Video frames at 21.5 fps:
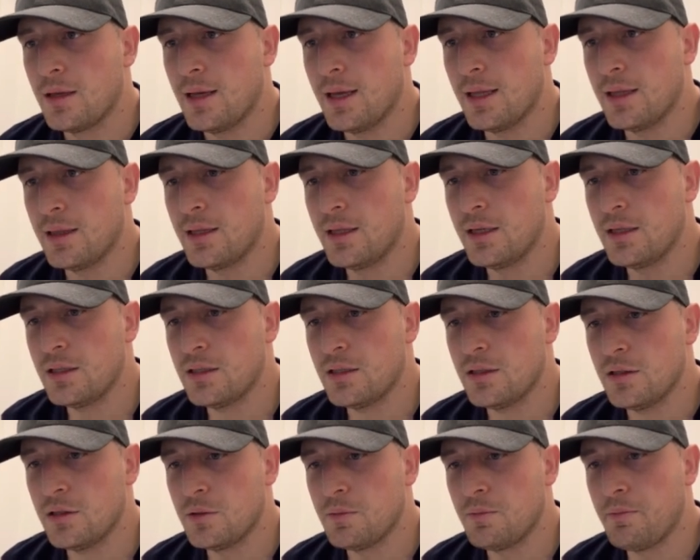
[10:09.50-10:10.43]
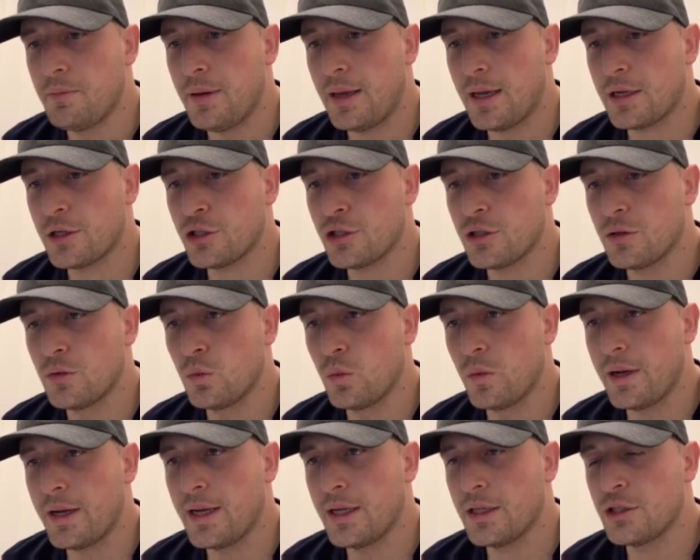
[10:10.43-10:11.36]
and this inspection
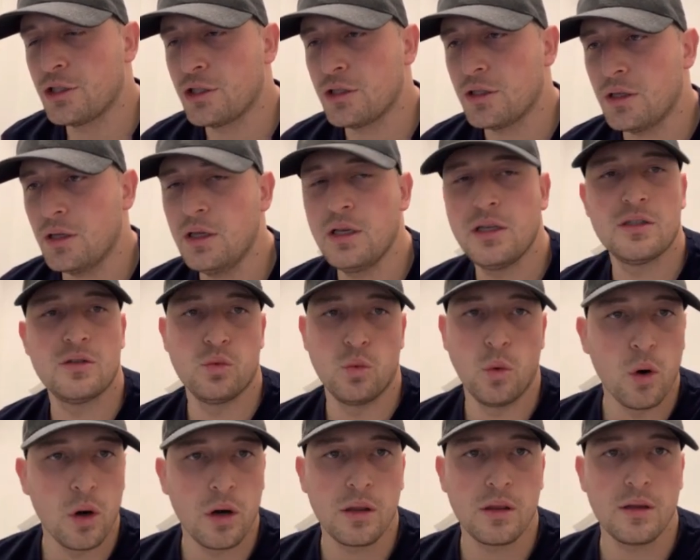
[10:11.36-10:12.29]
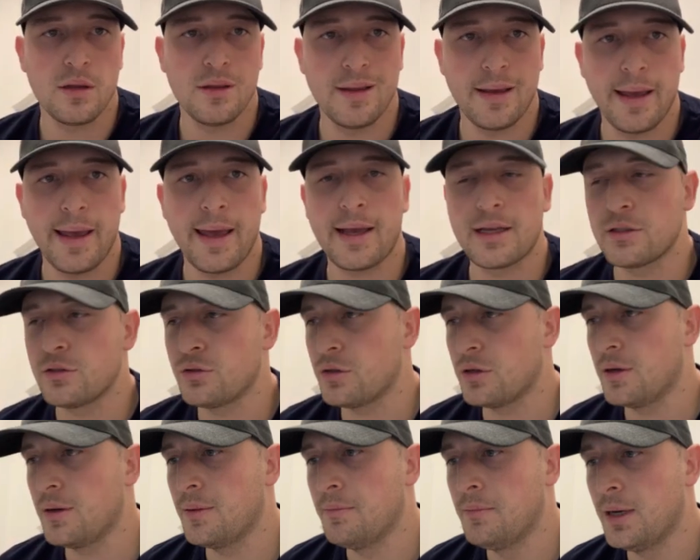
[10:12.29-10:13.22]
wedge is worth the
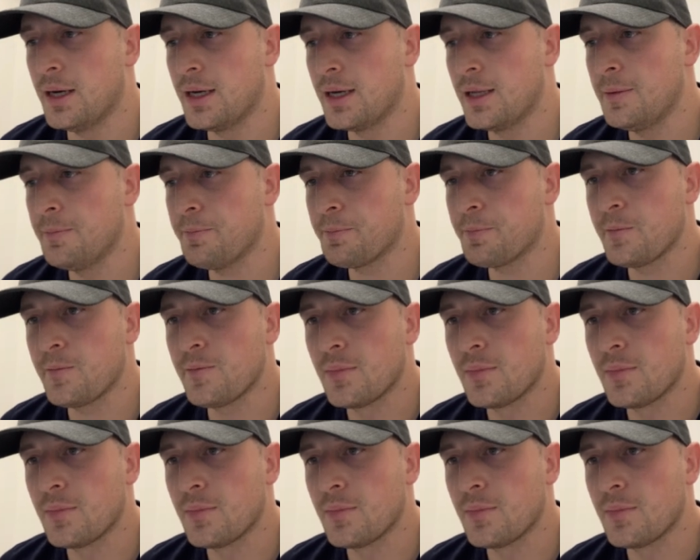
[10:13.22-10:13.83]
extra money